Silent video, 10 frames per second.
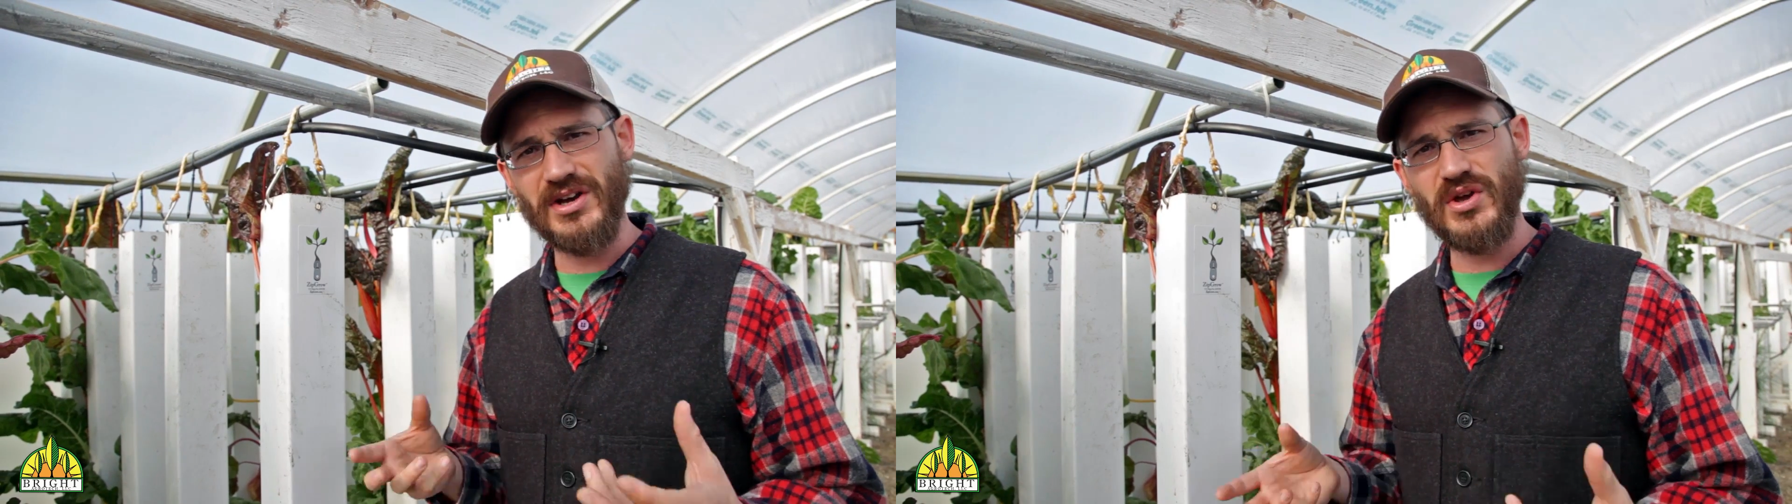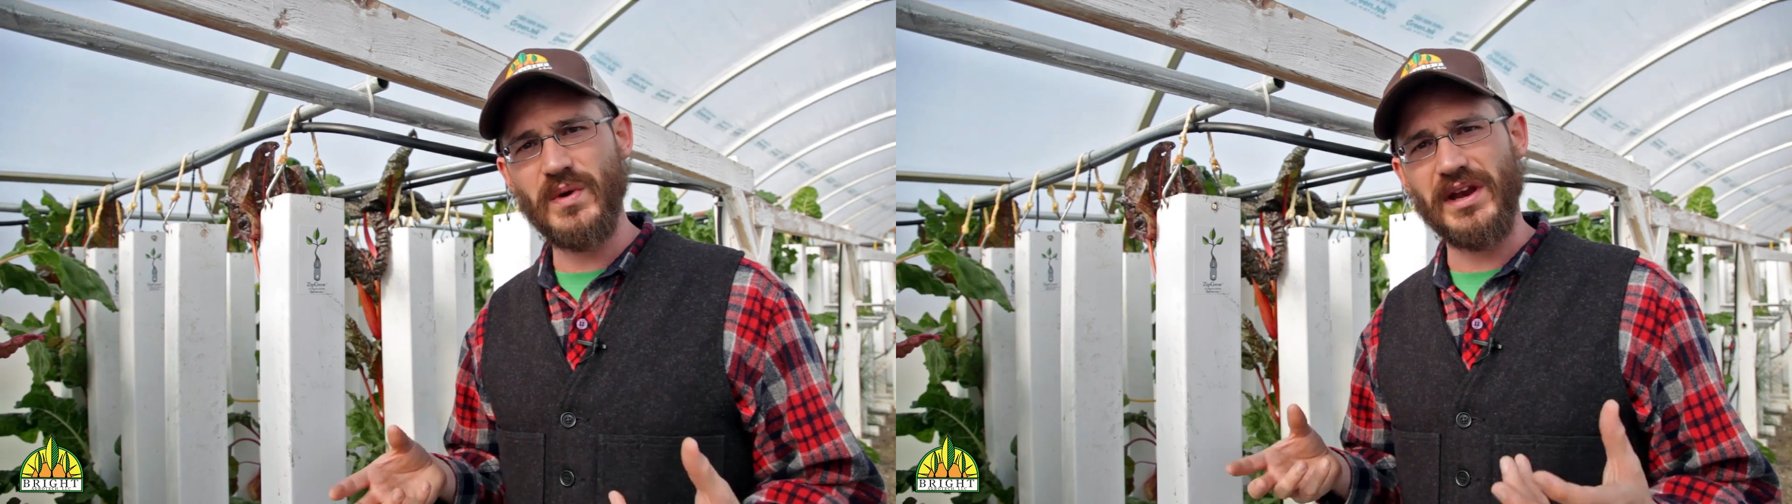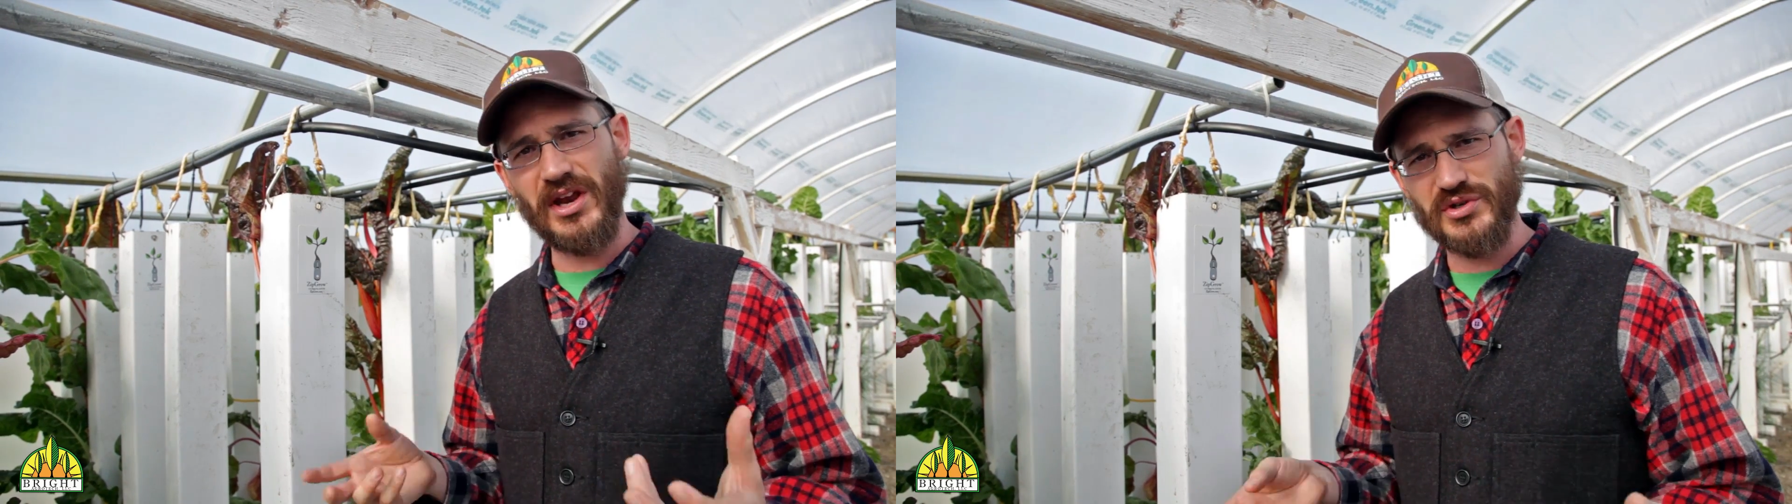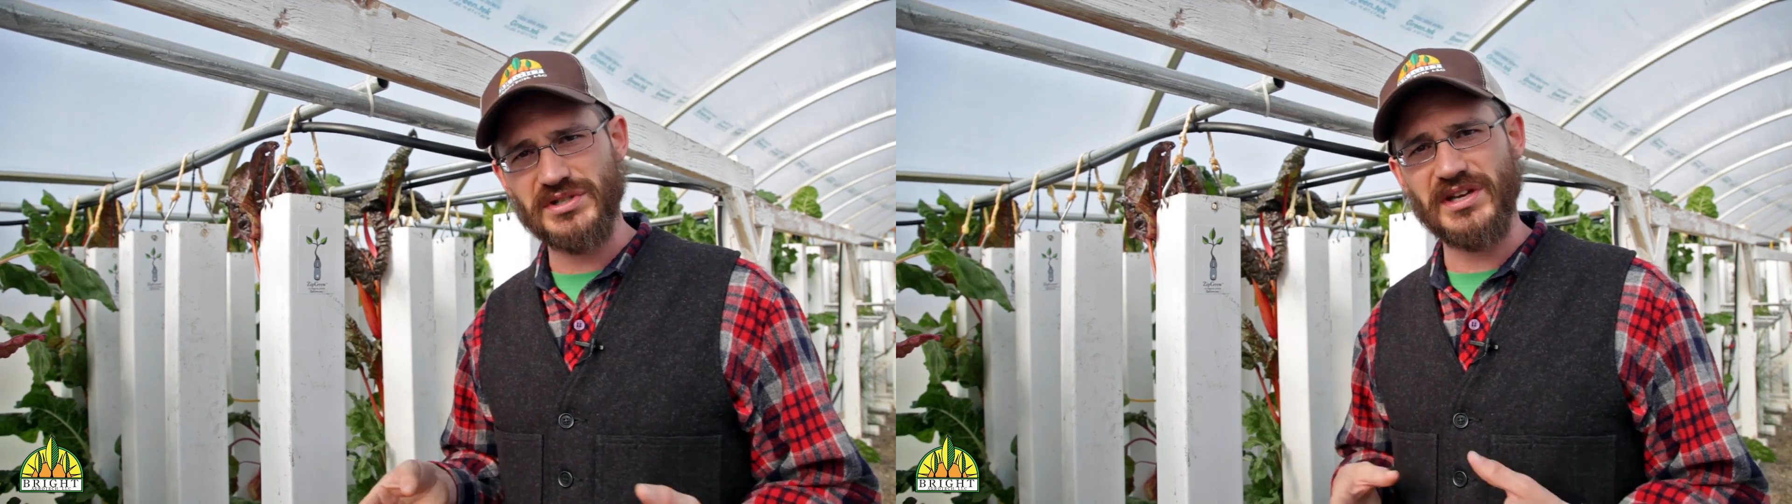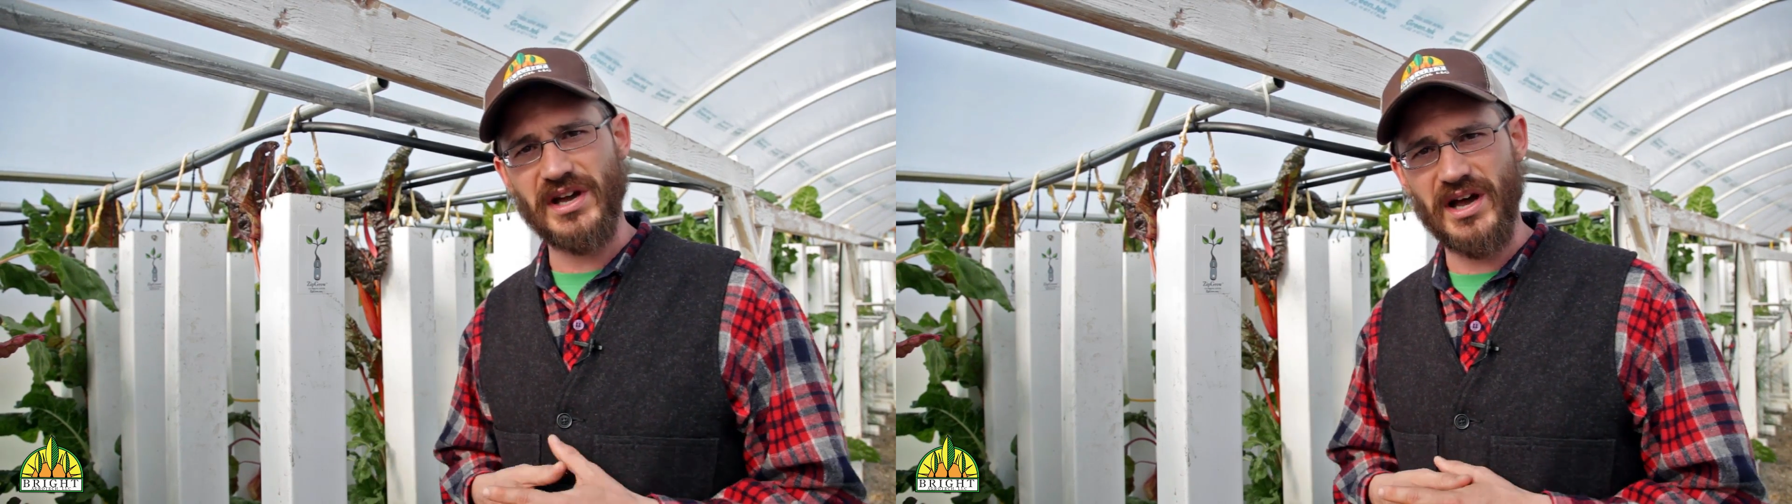new and
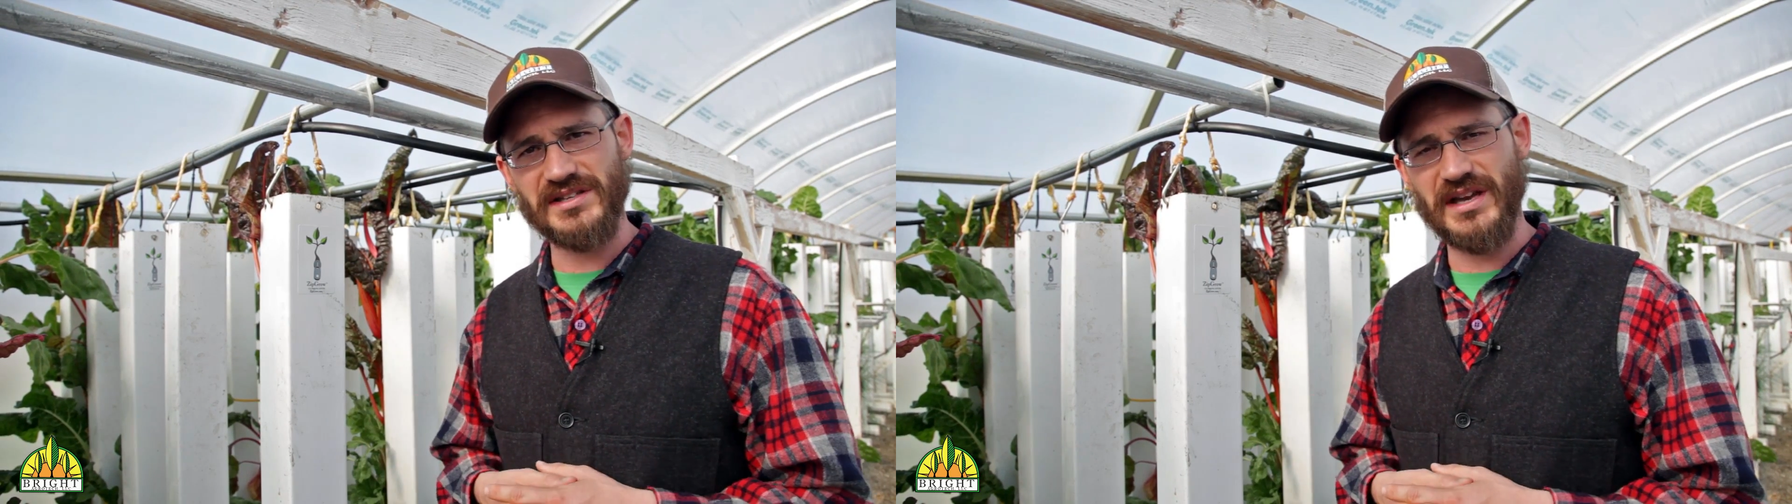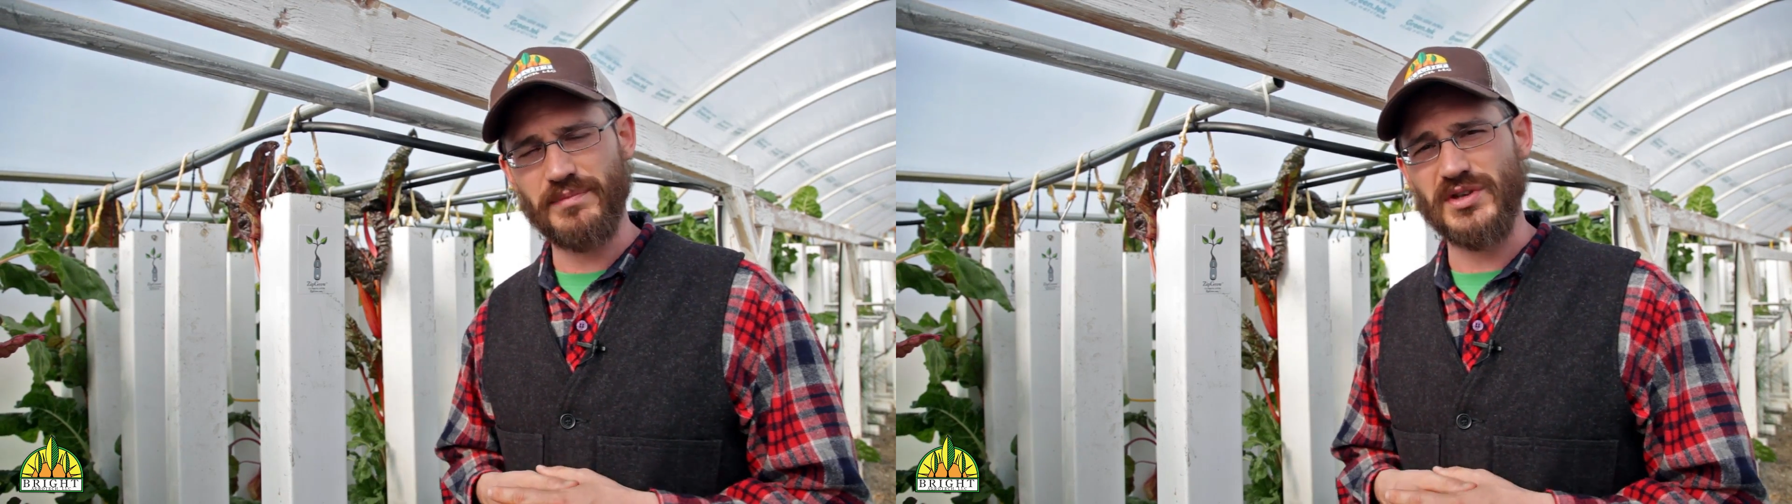interesting concept